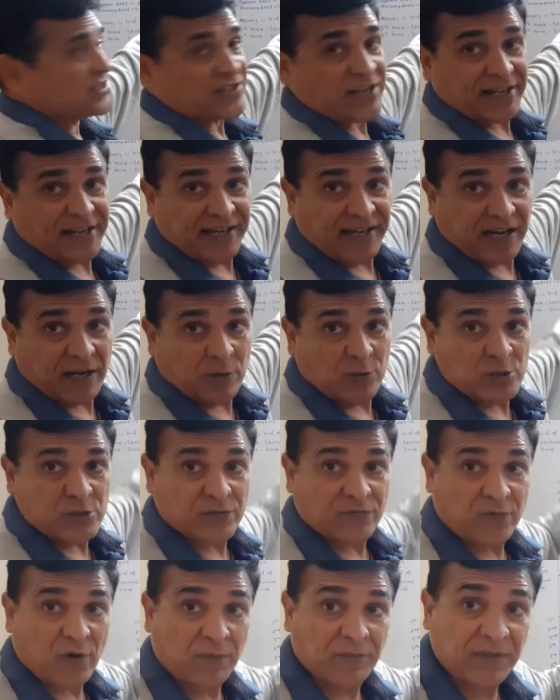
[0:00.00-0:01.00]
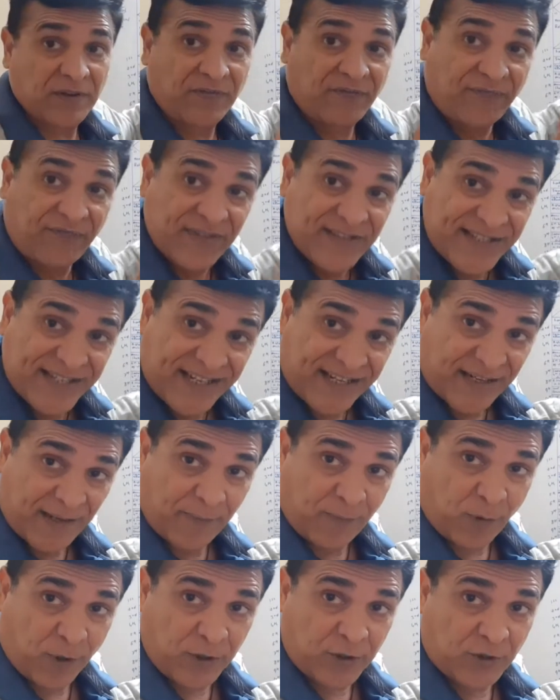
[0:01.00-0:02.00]
second house from the physical
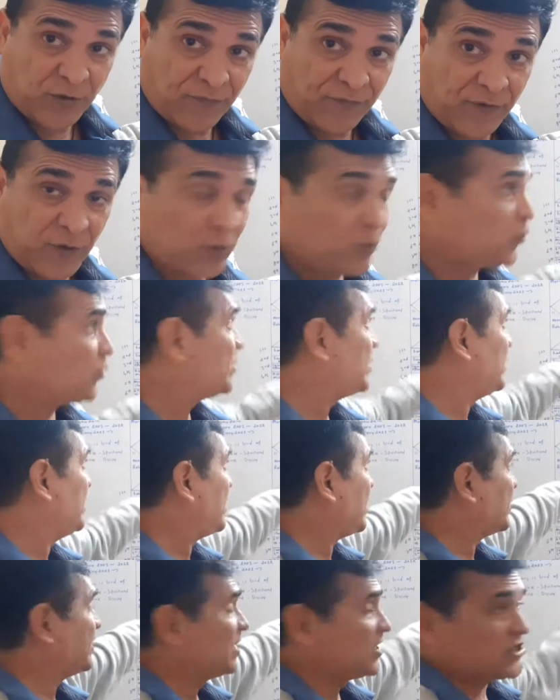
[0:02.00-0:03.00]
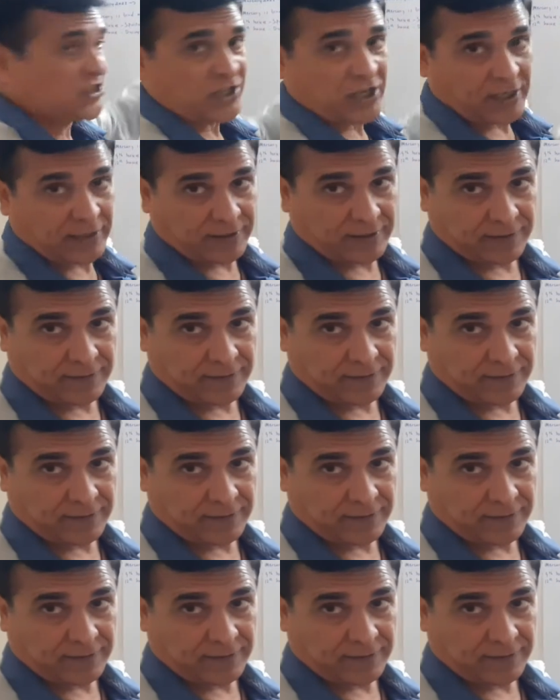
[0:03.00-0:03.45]
point of view, Lagna chart.